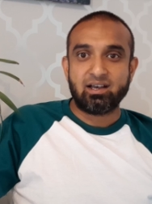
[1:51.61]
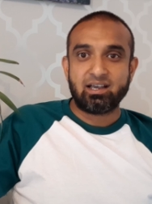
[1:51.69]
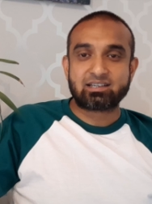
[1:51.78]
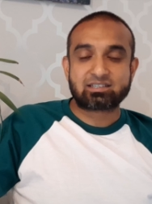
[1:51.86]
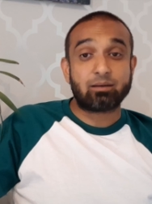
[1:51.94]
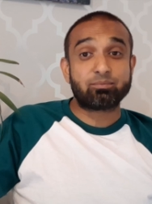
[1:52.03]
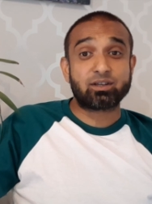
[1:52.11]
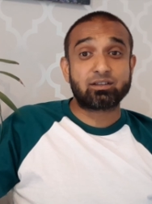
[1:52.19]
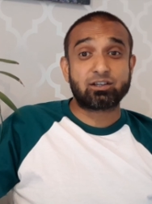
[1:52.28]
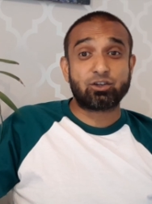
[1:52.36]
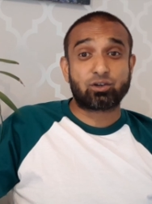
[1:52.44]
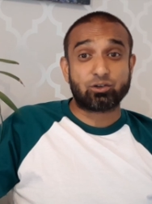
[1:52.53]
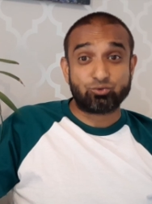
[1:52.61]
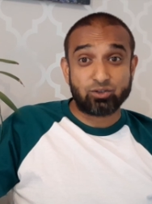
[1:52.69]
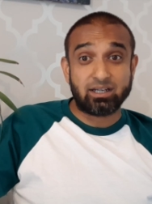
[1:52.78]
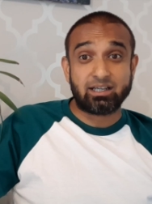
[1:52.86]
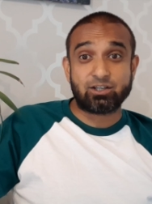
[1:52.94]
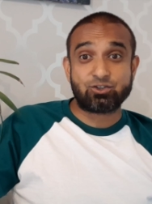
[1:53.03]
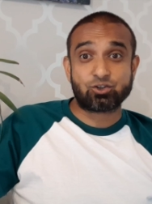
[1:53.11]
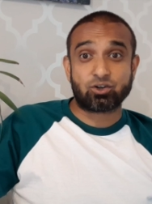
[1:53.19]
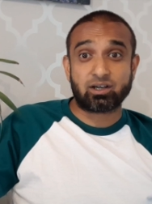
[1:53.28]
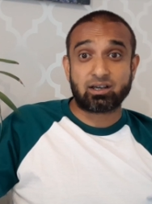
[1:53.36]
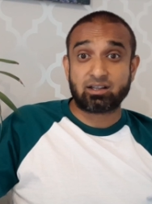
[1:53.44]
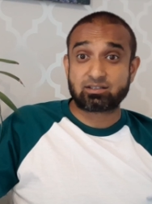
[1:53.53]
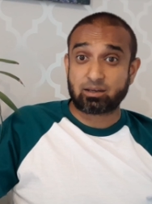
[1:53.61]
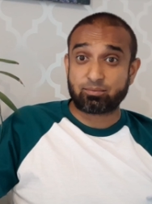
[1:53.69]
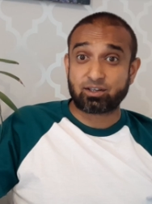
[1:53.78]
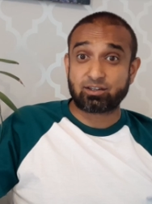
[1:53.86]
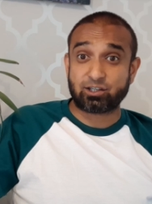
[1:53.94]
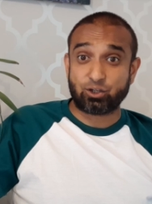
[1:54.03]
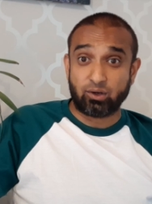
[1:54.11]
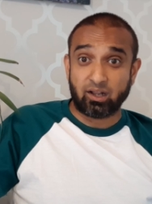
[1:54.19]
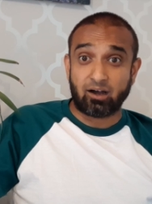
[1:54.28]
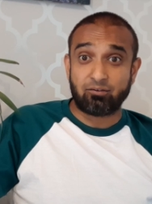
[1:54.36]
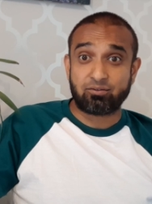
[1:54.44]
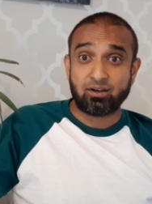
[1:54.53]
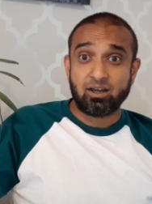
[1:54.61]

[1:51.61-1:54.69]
is something that you can really enjoy and something that you love.